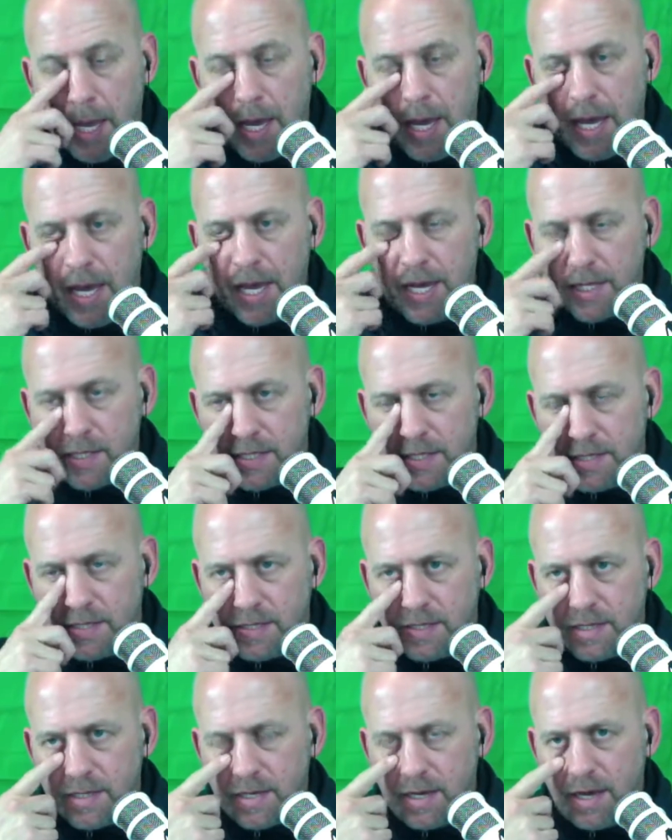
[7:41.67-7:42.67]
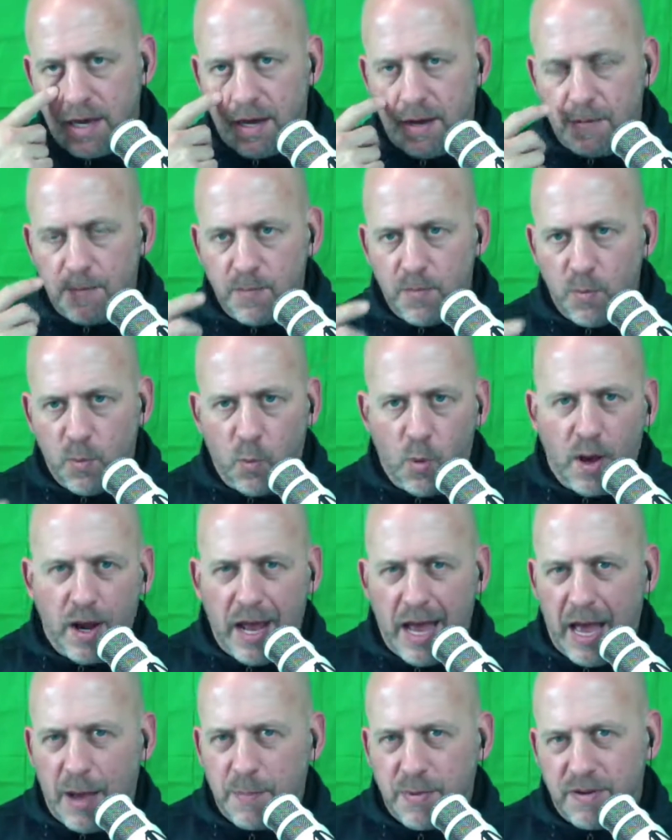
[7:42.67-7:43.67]
It's what
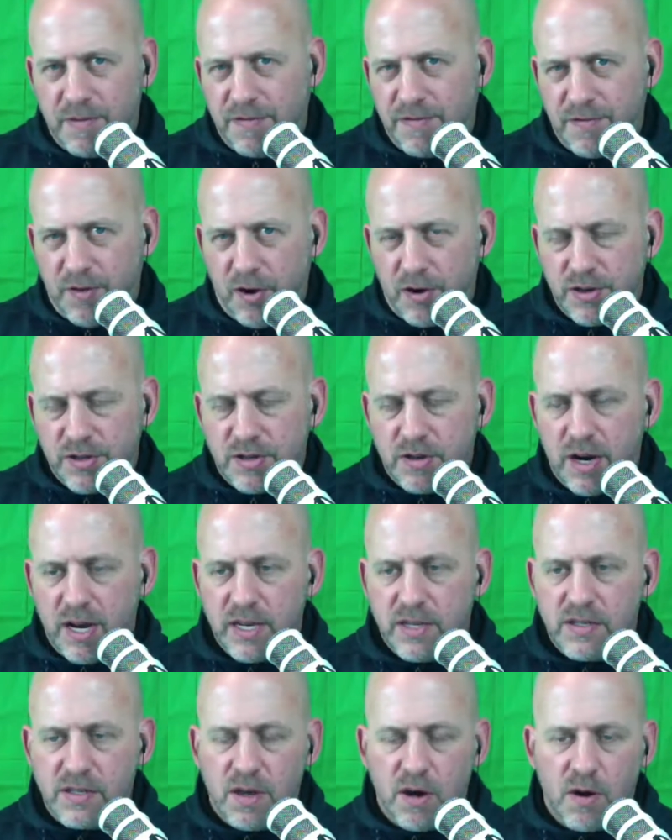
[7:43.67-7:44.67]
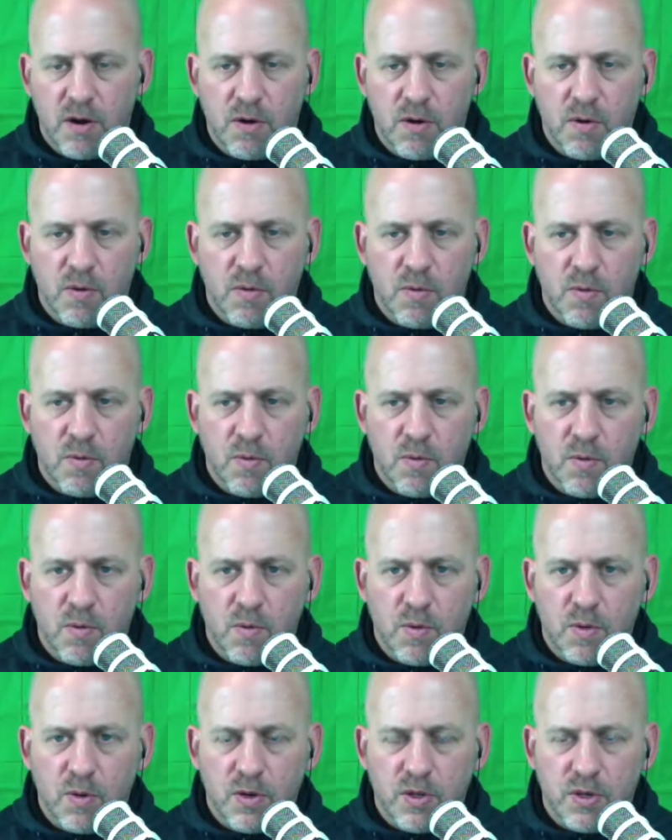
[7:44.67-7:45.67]
happened first, right? So
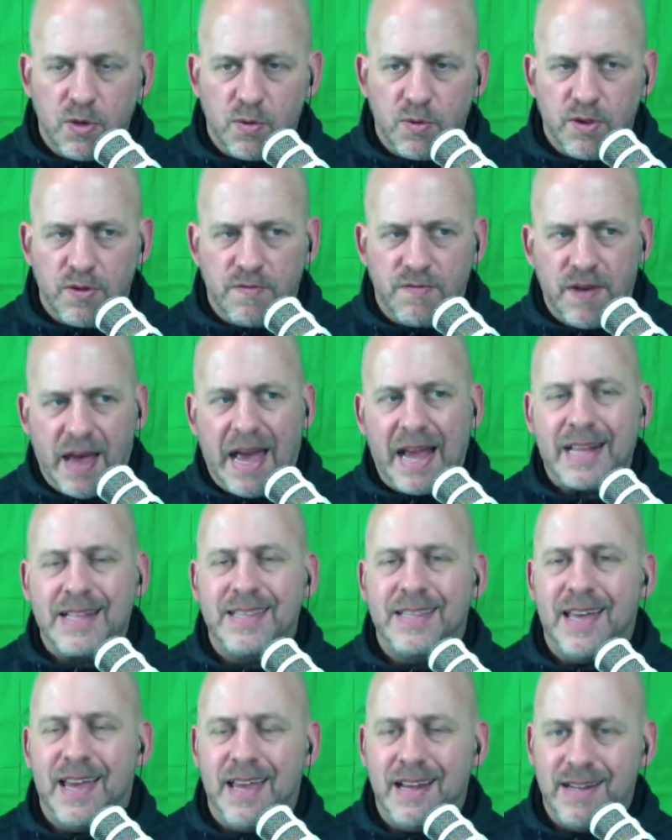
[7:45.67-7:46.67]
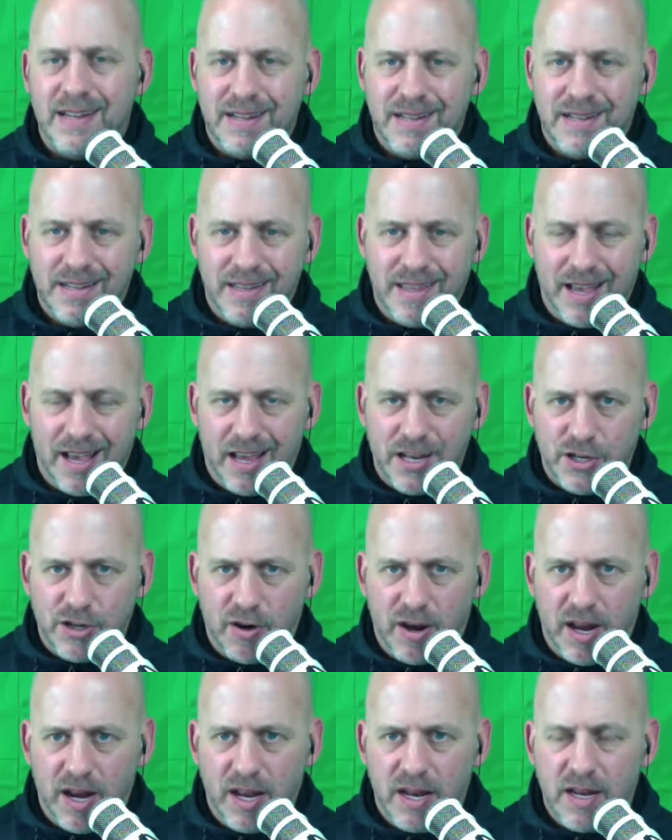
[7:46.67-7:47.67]
the fact that they got
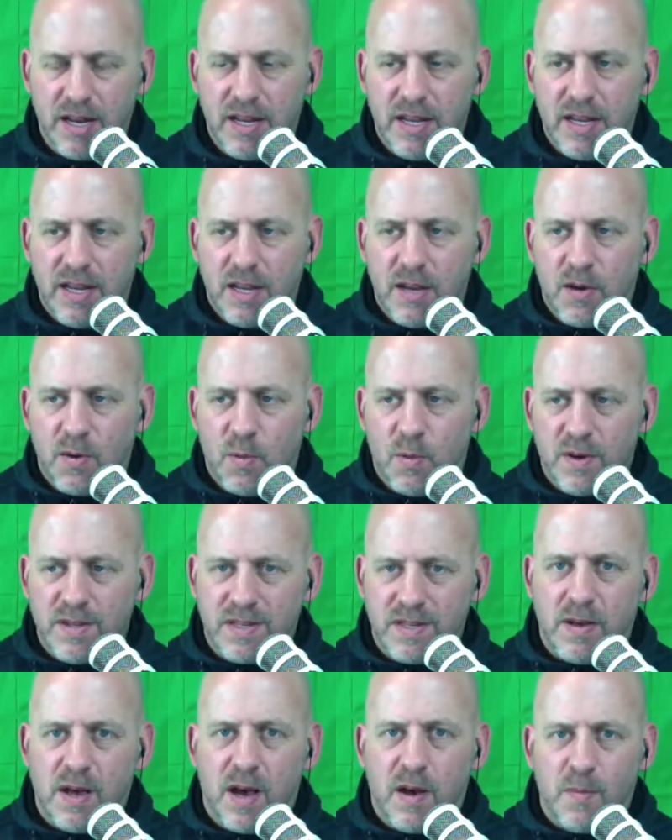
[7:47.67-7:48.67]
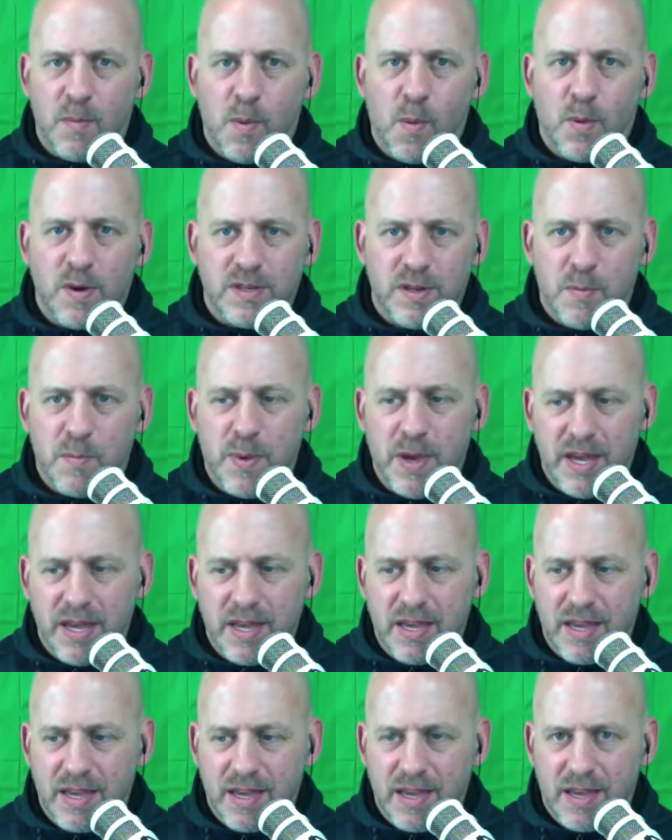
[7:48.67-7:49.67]
traded was a
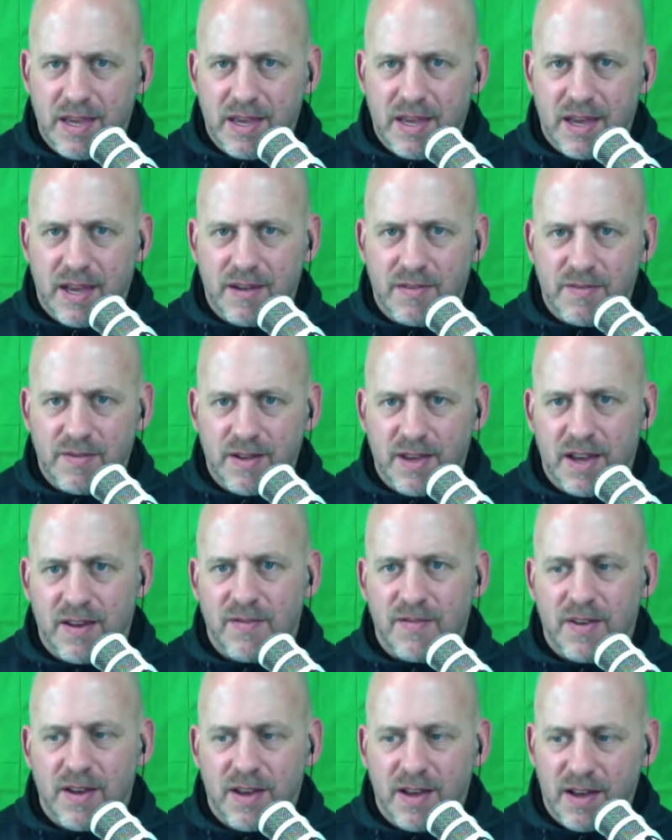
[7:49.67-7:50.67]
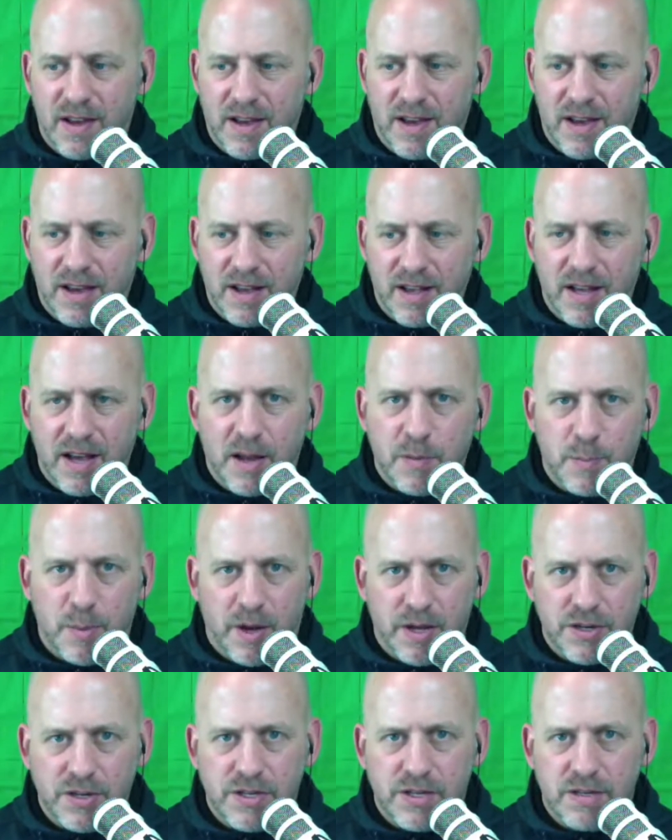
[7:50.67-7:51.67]
big kind of a gut
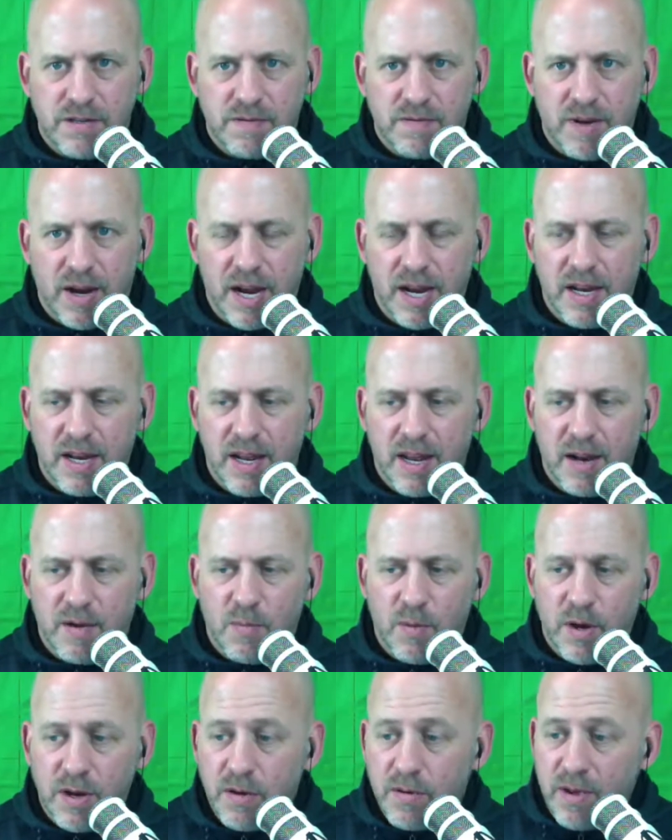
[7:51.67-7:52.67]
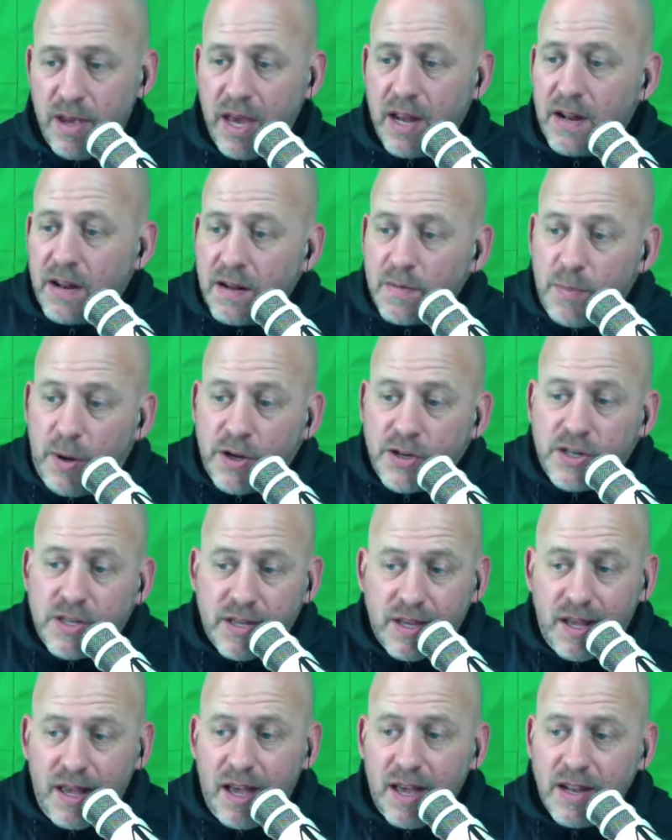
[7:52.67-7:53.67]
punch, right? And when you get punched in
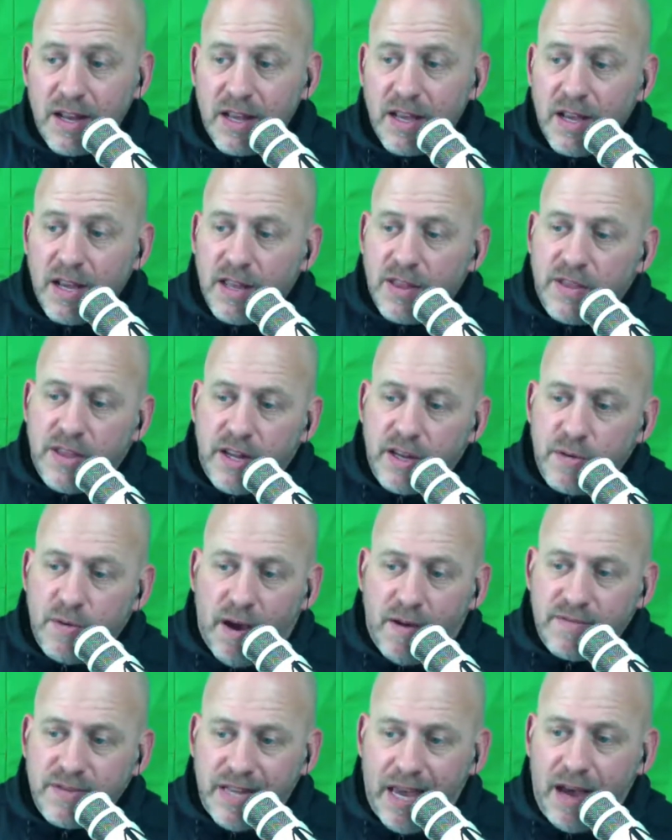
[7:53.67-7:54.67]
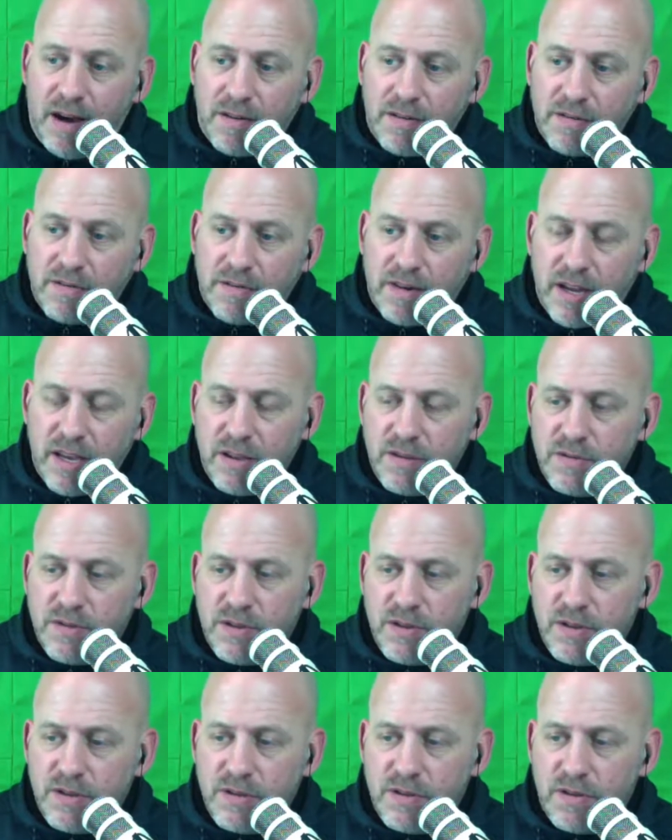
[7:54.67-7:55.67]
the gut, then you have doubt, right?
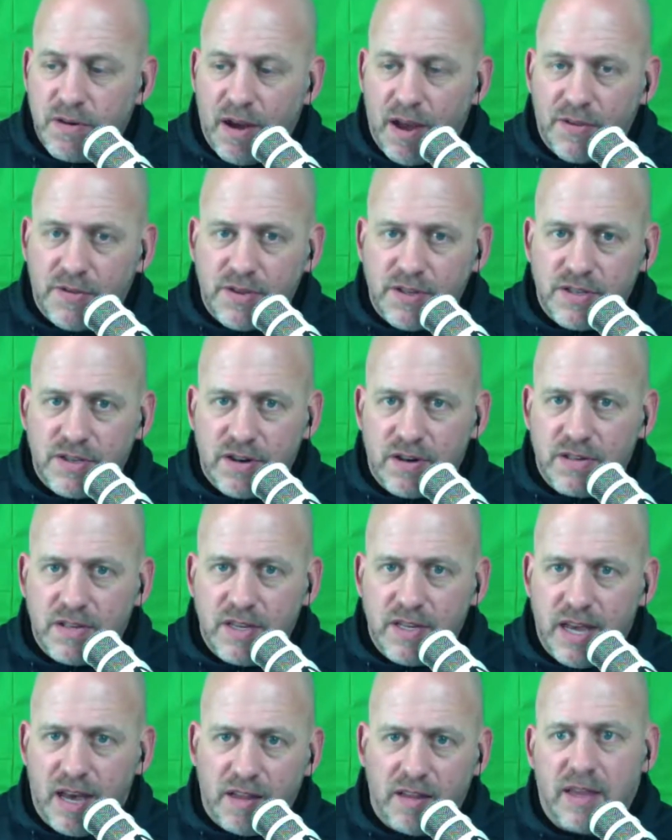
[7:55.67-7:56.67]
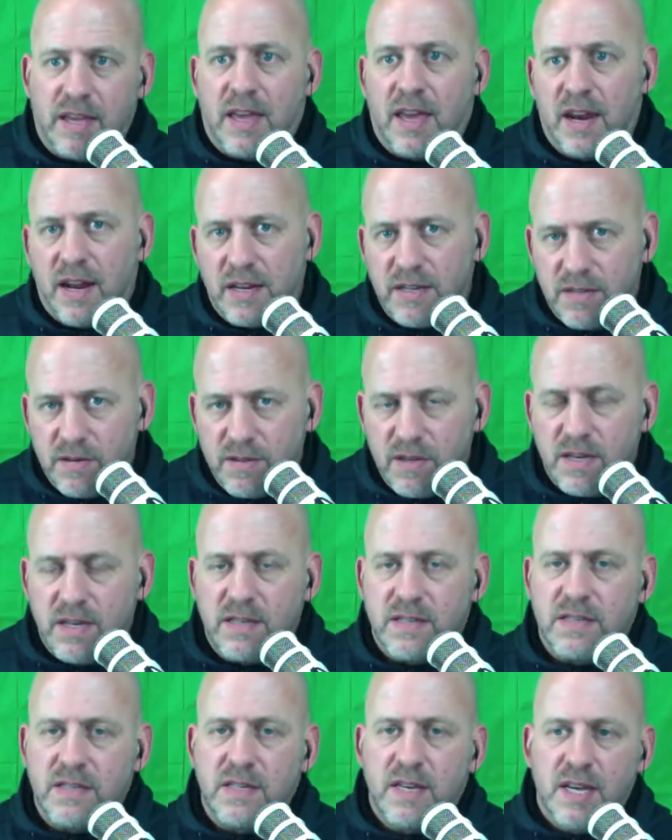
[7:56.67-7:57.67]
Your athlete starts to doubt, like, can I do
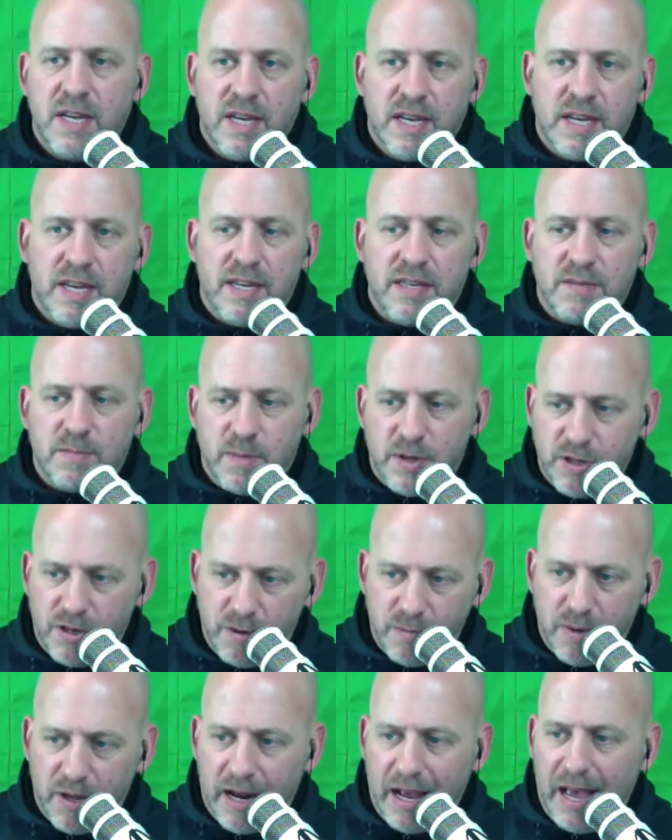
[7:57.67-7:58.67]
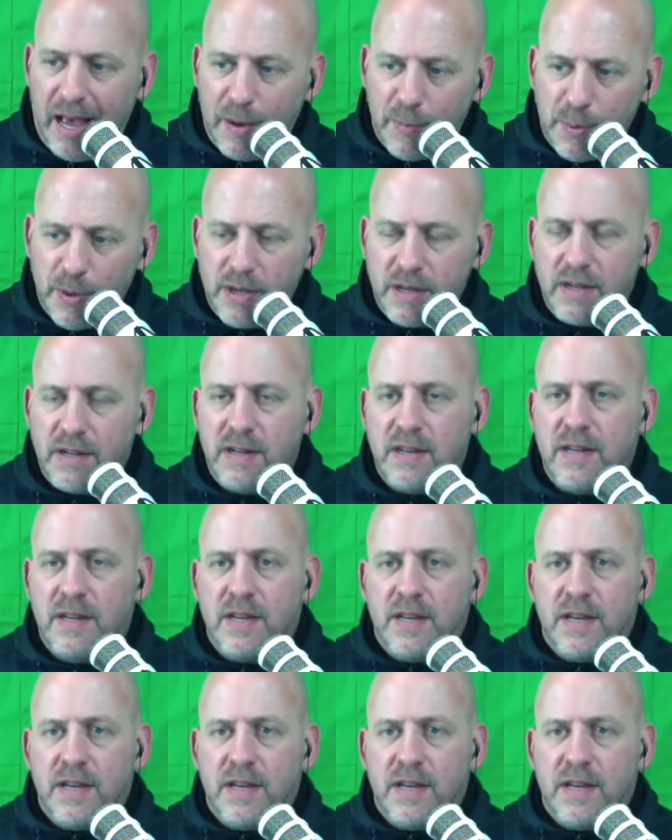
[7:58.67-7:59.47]
this? Is my dream going to happen?